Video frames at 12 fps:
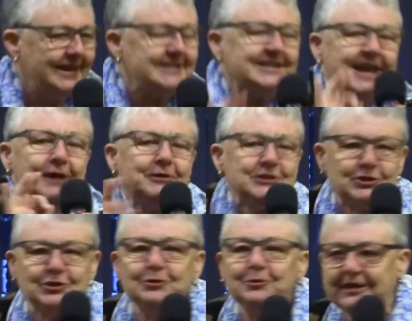That's how
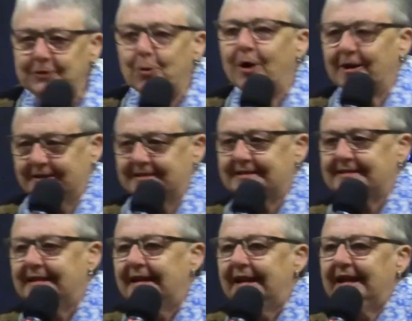in tune he
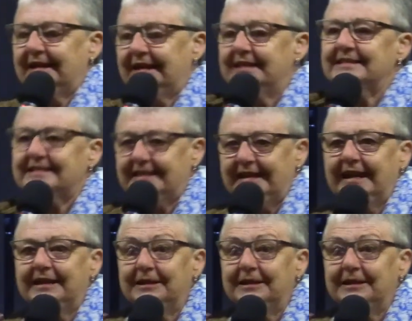was against the